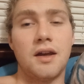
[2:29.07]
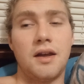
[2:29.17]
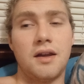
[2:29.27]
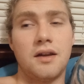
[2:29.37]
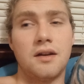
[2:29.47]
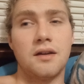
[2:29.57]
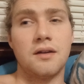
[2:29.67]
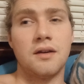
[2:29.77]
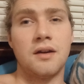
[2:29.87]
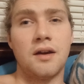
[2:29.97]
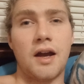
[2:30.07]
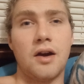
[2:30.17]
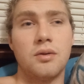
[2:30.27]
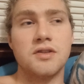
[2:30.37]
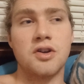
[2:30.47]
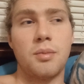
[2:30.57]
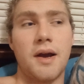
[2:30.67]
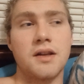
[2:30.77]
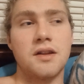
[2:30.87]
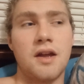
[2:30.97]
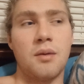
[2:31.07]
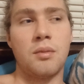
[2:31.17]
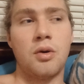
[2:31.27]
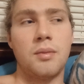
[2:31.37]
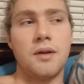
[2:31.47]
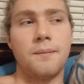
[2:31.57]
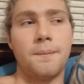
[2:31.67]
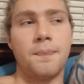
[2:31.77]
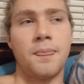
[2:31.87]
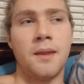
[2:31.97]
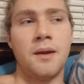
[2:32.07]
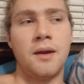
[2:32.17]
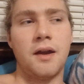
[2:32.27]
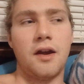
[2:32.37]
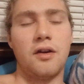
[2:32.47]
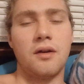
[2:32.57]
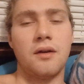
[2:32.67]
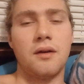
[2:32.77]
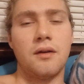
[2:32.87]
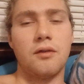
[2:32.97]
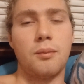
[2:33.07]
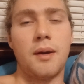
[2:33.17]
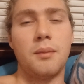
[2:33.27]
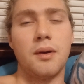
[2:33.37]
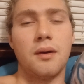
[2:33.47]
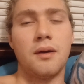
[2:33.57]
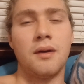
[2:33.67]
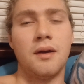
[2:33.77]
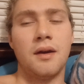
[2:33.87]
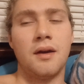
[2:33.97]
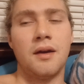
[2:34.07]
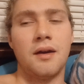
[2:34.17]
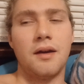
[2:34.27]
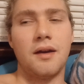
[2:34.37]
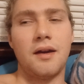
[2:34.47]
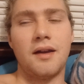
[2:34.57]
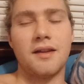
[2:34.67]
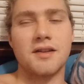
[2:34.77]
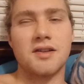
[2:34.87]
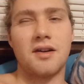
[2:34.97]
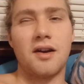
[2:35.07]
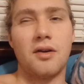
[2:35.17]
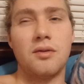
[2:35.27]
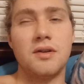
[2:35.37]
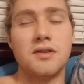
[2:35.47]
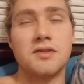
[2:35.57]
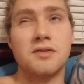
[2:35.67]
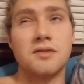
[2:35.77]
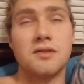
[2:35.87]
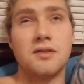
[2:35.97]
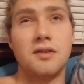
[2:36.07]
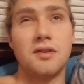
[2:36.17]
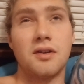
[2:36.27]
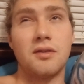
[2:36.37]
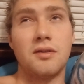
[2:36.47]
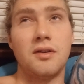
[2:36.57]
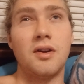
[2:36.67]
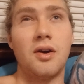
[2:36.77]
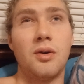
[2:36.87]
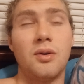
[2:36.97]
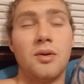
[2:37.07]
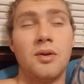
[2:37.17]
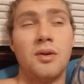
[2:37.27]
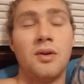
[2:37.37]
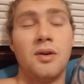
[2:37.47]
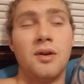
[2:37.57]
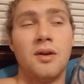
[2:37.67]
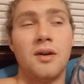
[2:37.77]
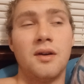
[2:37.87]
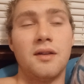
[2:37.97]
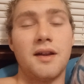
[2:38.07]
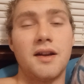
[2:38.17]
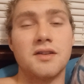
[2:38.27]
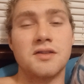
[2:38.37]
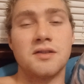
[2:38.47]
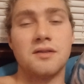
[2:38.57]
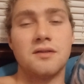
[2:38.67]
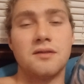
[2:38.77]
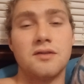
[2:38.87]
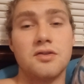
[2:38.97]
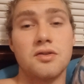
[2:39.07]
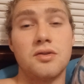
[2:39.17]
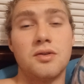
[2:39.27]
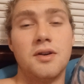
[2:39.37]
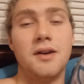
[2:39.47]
And I always go back to that moment and remember. And that's how I always, know that it's true.